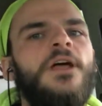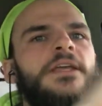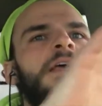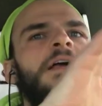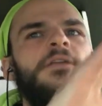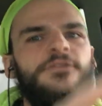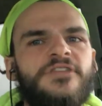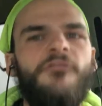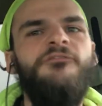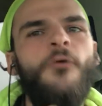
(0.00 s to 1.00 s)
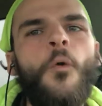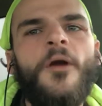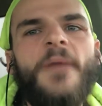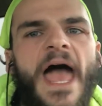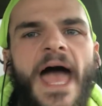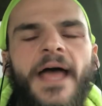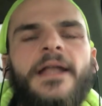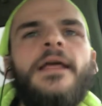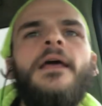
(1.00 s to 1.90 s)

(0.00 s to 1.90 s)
Like there's a format